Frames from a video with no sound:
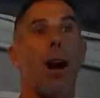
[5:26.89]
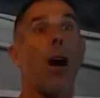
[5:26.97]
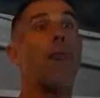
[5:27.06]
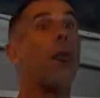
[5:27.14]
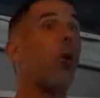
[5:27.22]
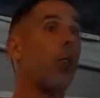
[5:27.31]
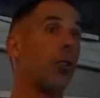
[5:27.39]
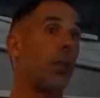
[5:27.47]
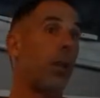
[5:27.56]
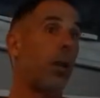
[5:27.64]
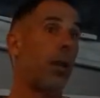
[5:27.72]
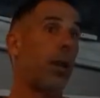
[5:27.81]
Of course,
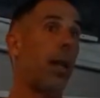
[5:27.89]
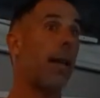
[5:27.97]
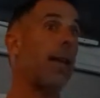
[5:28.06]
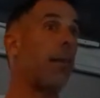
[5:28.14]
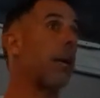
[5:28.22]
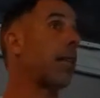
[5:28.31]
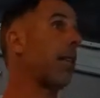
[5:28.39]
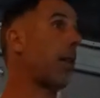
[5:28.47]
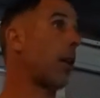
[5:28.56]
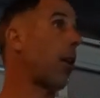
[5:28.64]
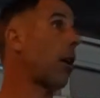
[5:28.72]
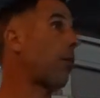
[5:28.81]
nothing better
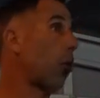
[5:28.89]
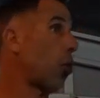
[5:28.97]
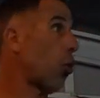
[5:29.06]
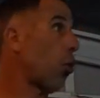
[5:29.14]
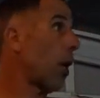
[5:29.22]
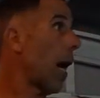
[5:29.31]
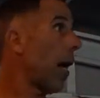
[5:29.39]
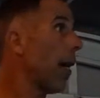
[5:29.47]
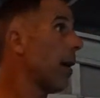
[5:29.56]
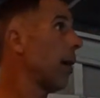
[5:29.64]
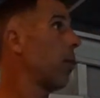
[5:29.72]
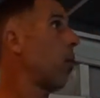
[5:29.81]
than going for a short hike
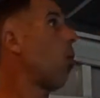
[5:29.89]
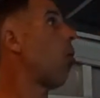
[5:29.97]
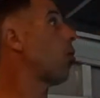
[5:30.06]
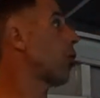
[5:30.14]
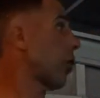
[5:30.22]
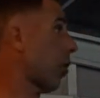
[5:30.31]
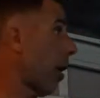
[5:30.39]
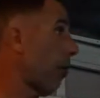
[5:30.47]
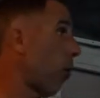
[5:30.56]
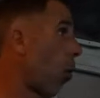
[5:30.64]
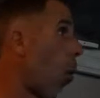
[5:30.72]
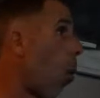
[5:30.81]
or just going
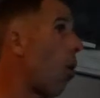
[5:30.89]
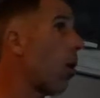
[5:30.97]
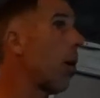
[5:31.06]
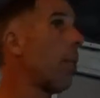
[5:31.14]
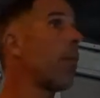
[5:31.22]
for a walk,